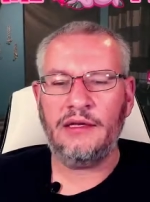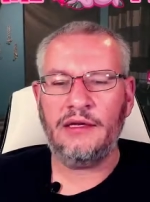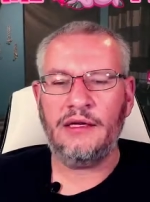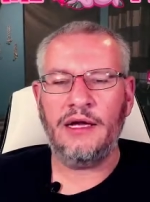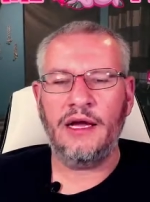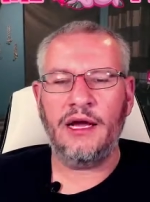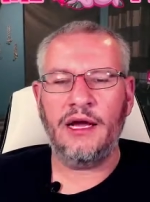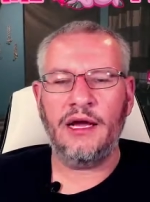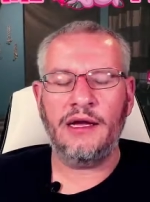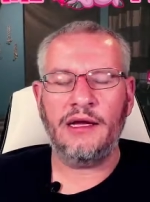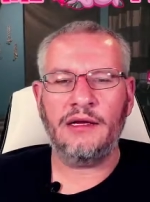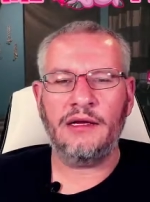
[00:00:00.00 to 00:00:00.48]

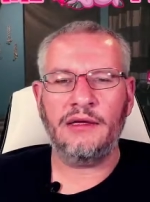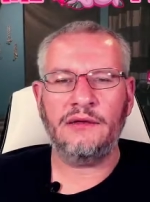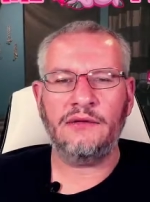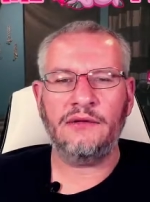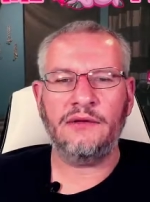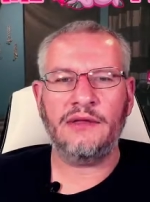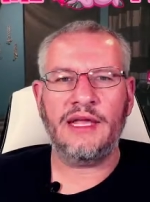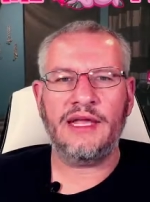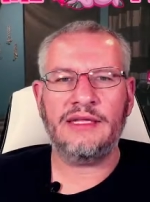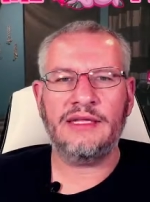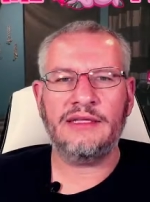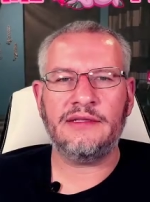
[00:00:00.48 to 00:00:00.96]
Uh,
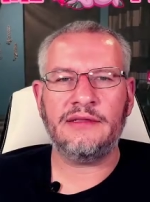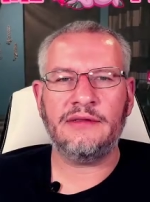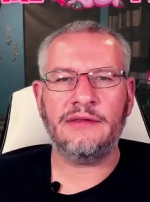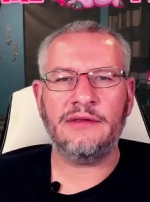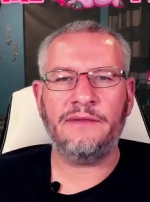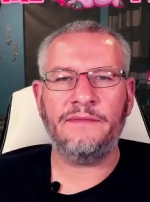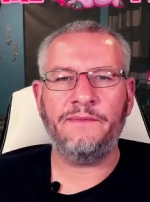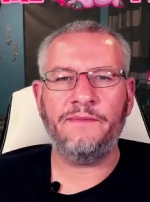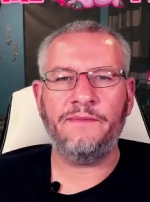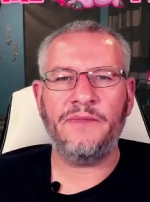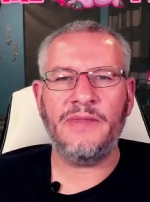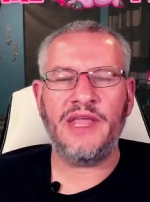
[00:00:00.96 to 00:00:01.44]
that
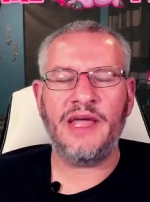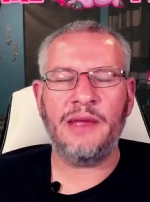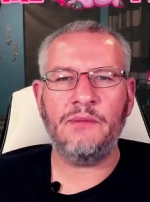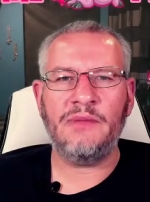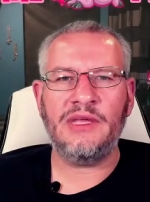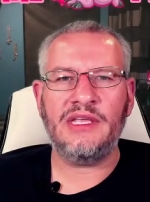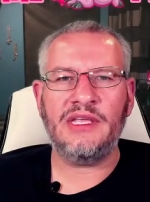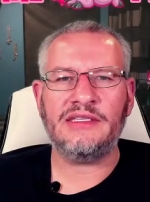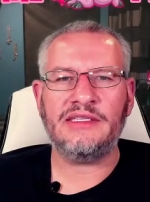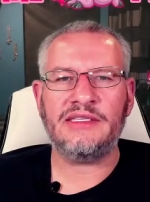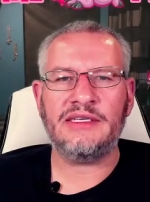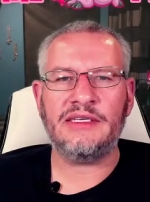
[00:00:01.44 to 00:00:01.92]
that
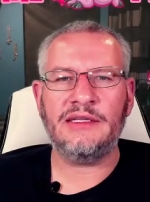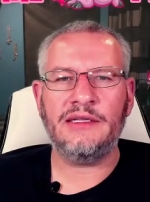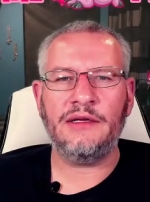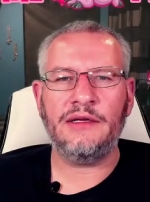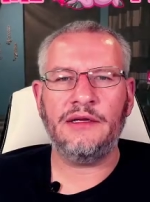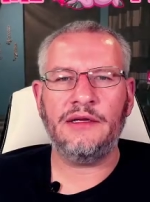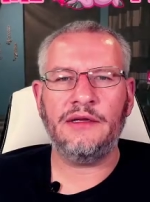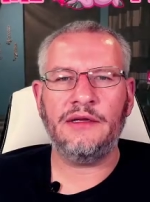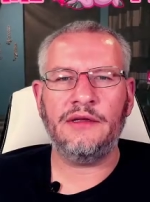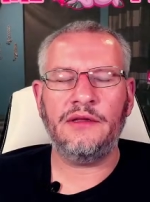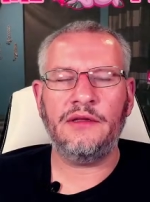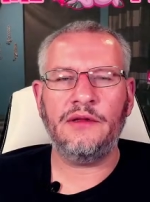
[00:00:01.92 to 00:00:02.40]
means that
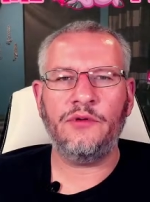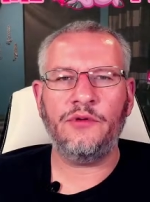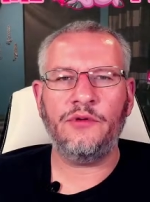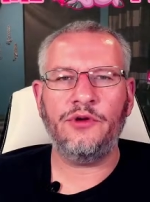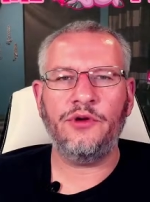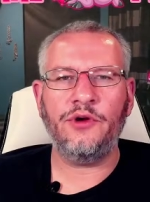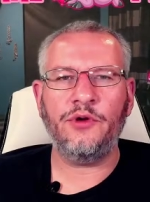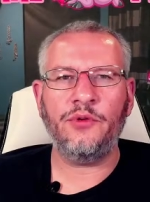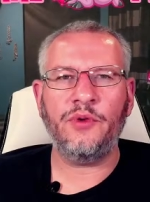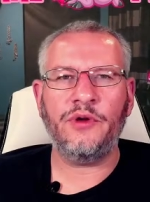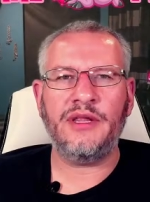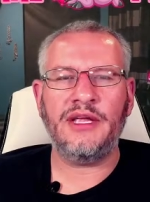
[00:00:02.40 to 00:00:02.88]
the, the,
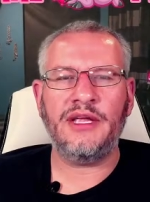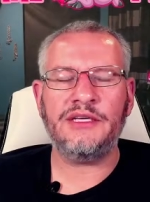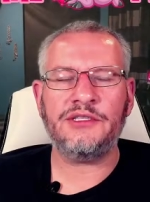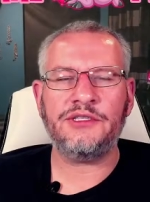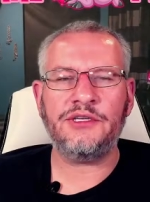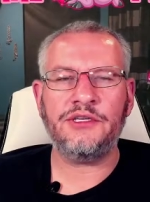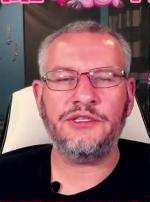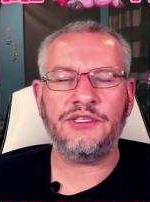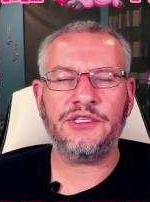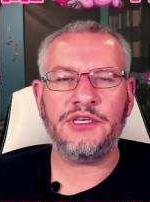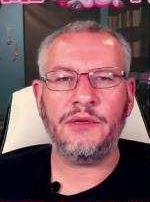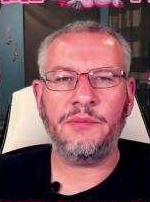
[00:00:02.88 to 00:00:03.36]
your
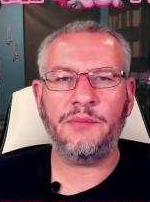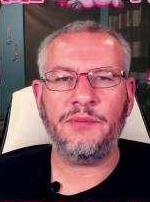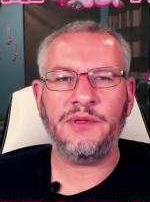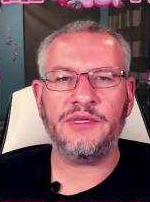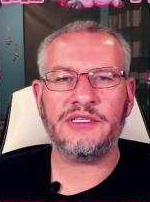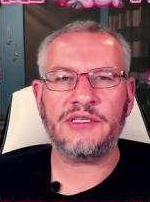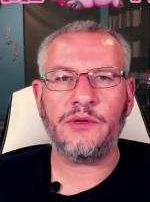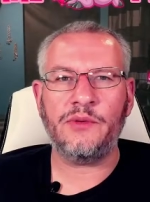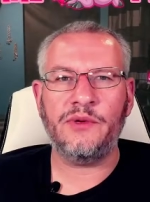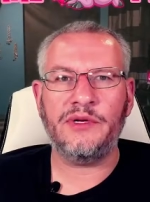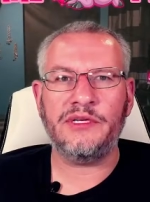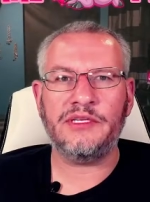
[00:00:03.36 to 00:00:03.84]
relationship is
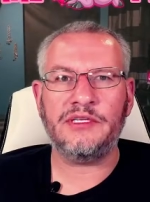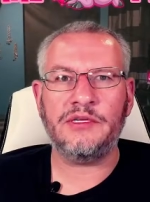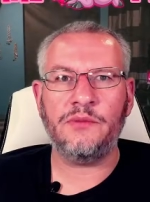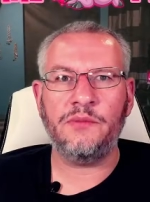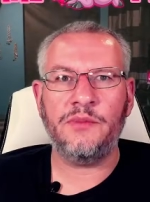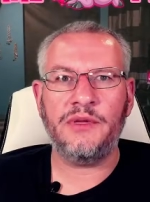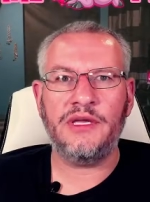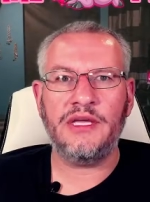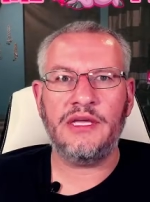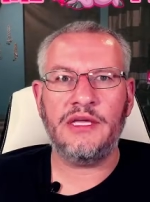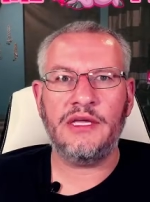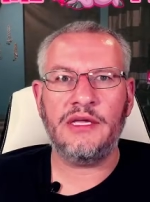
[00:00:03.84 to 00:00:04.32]
going to
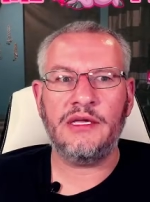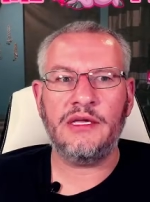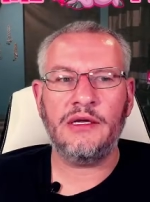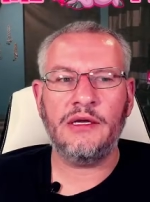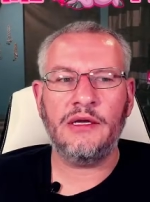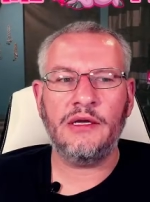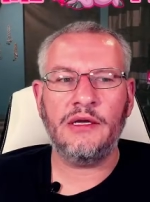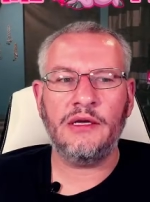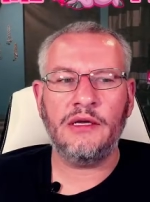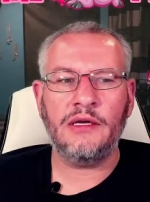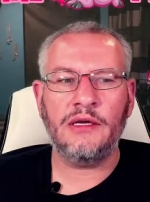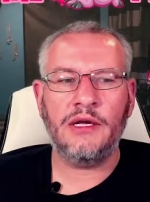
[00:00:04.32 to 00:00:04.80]
be,
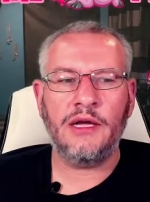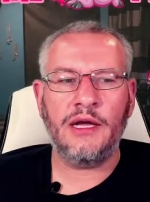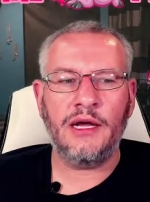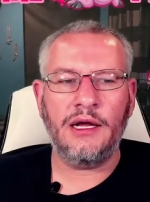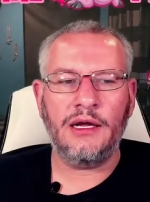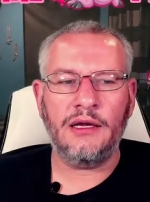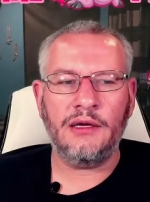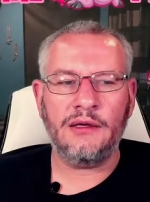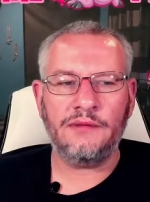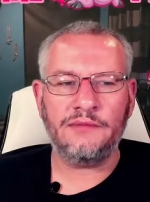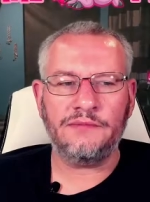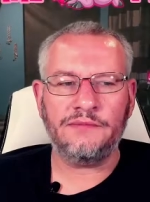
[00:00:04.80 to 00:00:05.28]

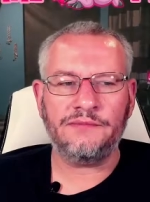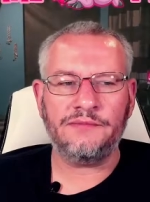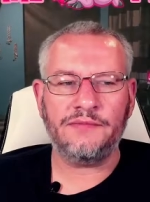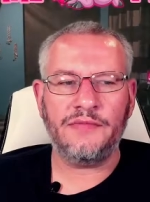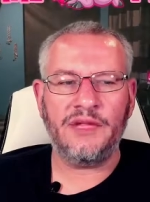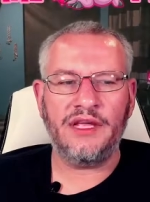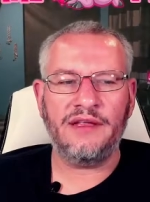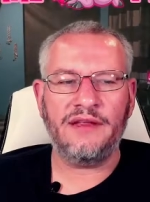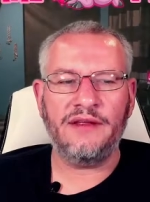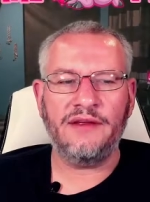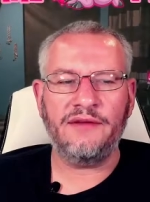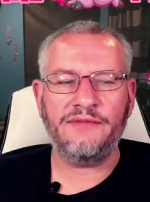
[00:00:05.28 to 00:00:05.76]
um,
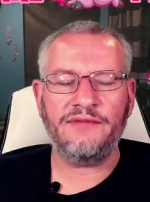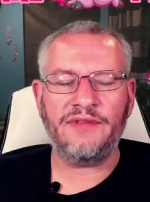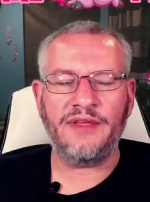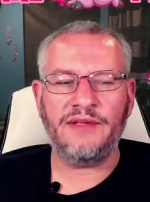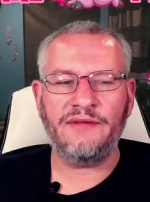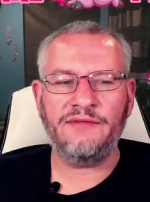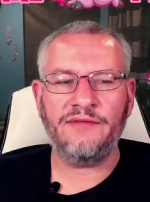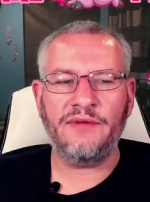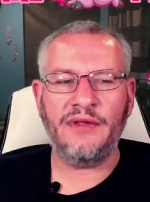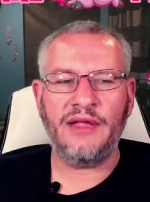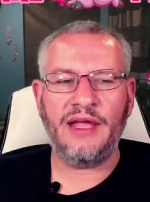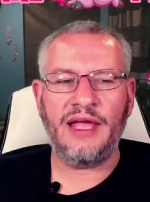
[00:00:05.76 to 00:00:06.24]
and if they
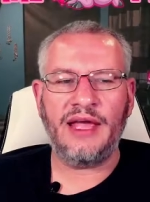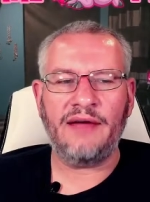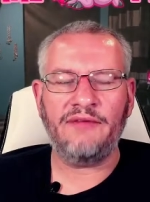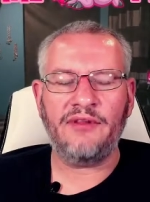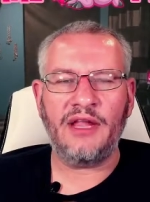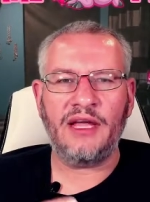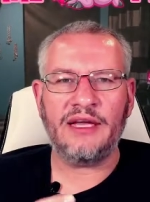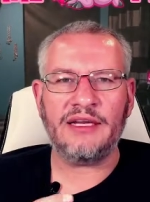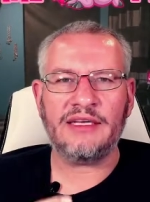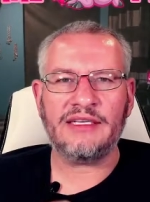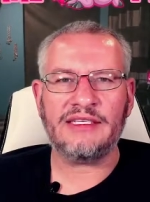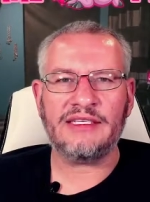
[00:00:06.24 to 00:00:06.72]
have a
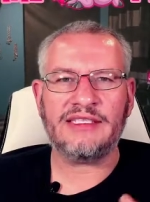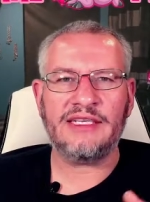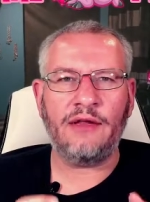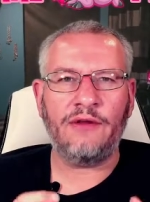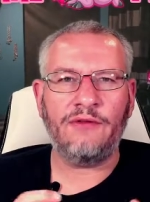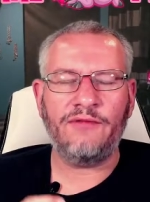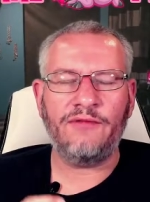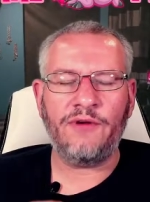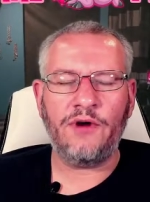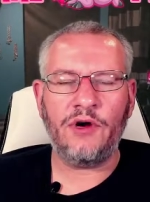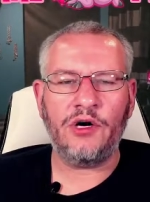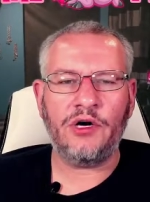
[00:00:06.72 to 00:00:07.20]
lot of
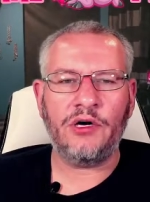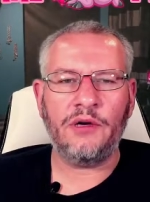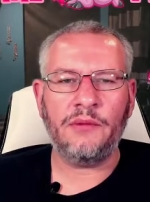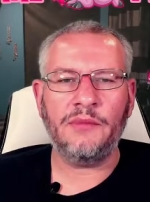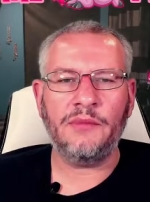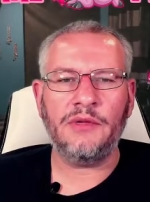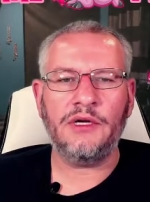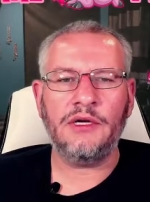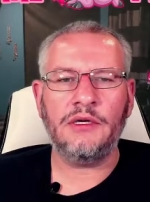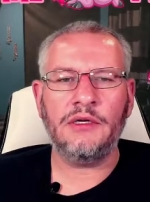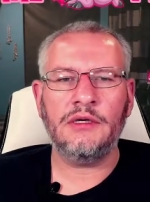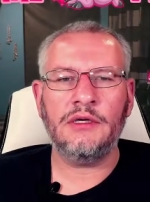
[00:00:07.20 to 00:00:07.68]
self harm,
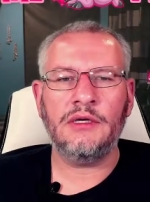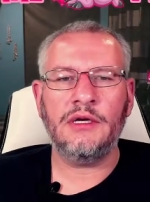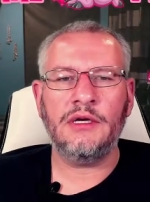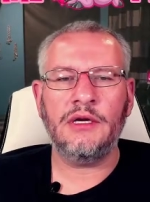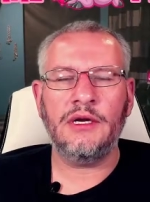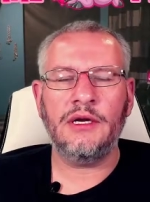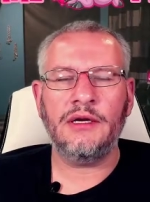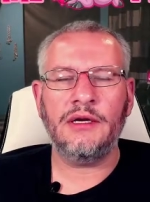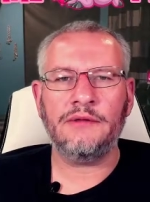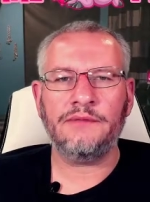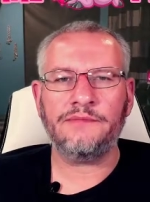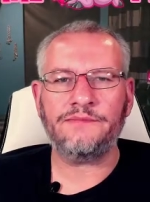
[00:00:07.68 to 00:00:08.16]

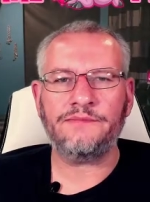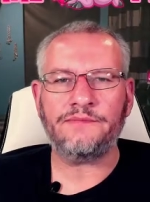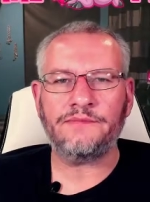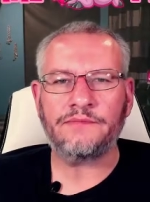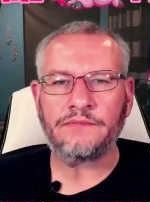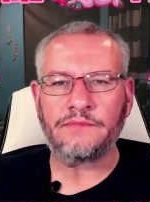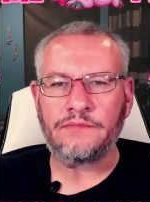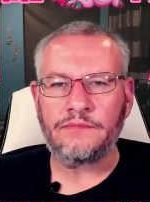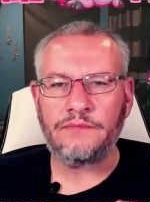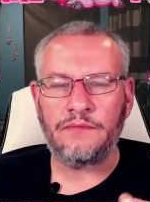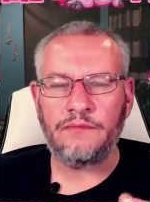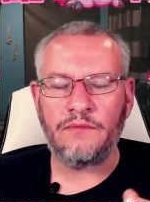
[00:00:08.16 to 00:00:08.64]
uh,
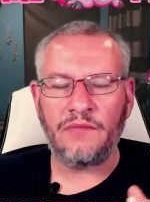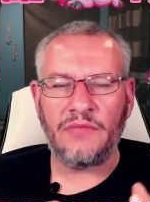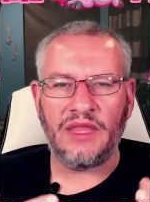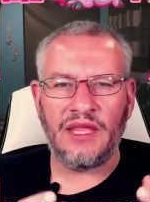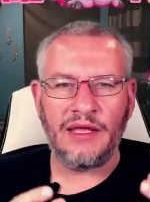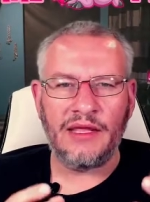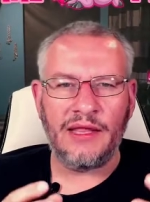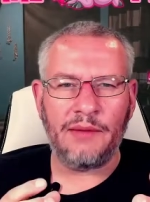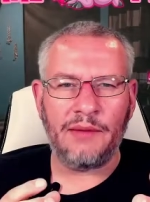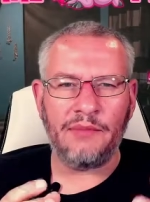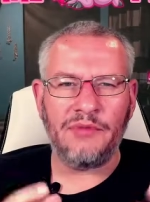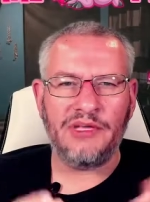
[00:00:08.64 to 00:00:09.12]

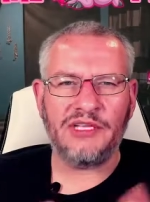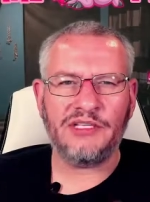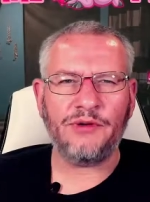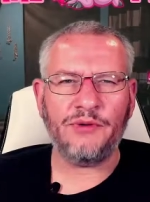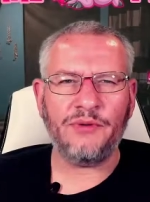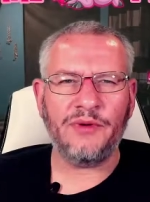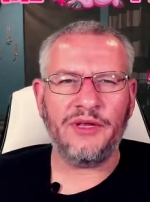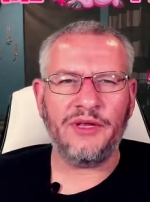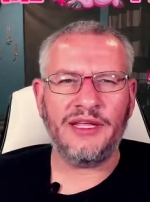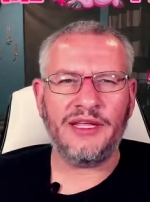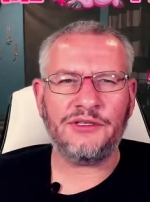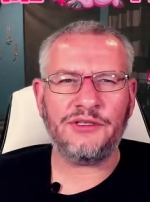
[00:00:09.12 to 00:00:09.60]
that means your
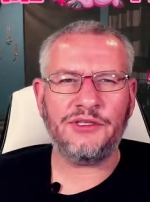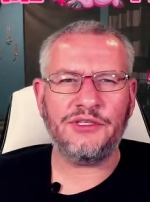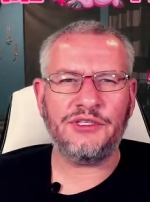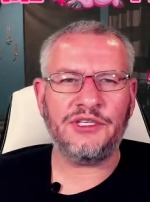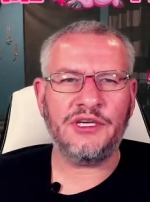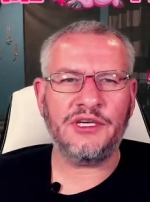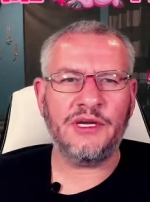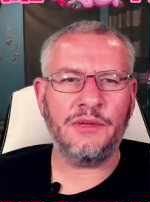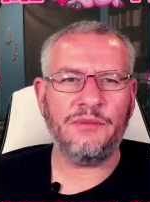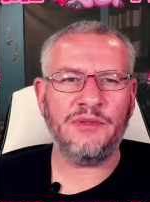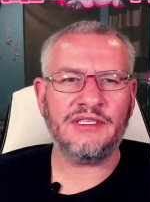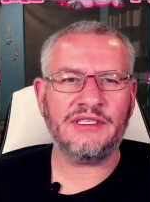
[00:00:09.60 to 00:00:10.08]

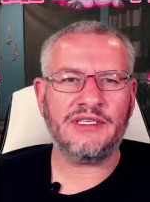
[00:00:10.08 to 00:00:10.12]
relationship is